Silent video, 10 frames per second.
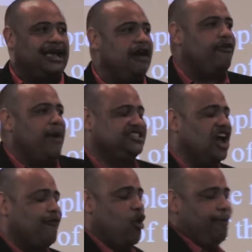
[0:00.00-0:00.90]
cut from my
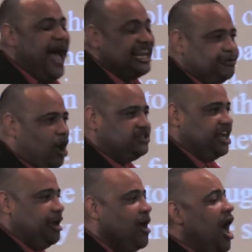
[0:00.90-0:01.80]
sophomore basketball
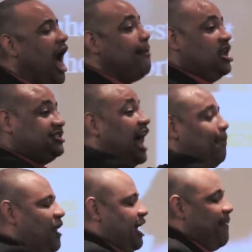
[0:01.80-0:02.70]
team, I'm going to stop
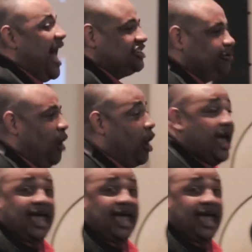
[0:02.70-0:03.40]
playing basketball,